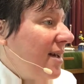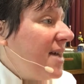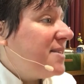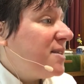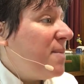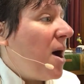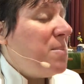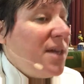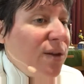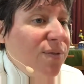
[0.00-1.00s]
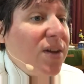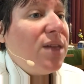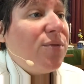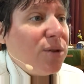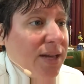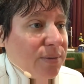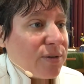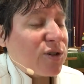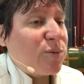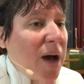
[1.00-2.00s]
It's about being faithful in
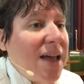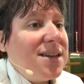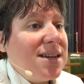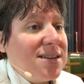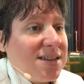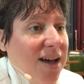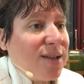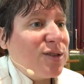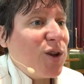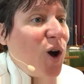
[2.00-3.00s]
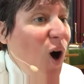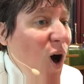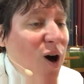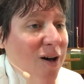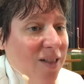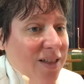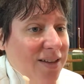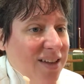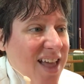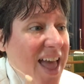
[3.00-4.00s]
responding to God's call
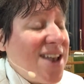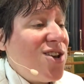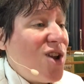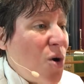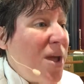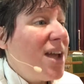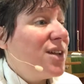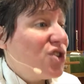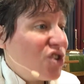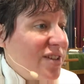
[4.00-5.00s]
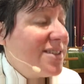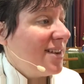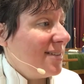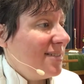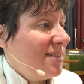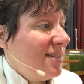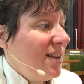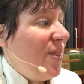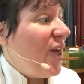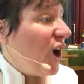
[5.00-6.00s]
and knowing and trusting
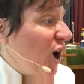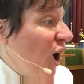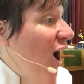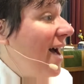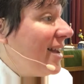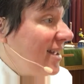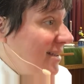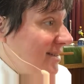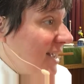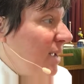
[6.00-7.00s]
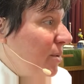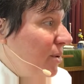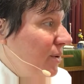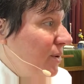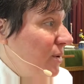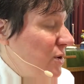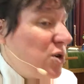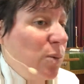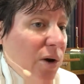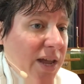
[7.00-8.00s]
that God is able
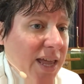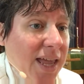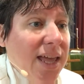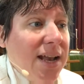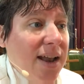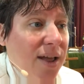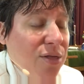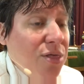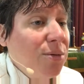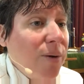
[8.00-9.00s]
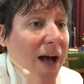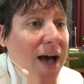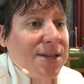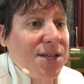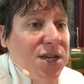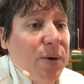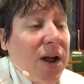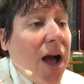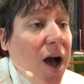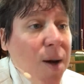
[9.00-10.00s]
to work in and through us to
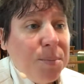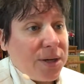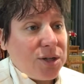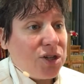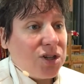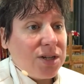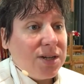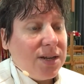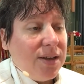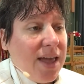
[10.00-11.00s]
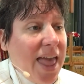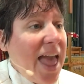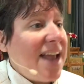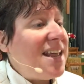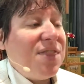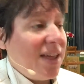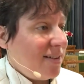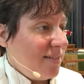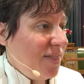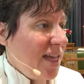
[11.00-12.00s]
accomplish
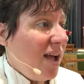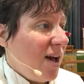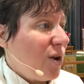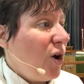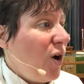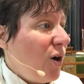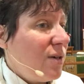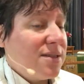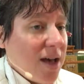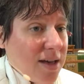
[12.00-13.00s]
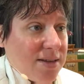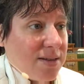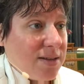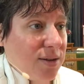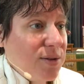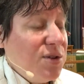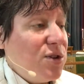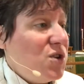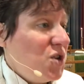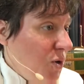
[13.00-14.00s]
anything that God calls us
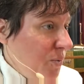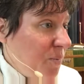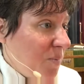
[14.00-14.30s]
to do.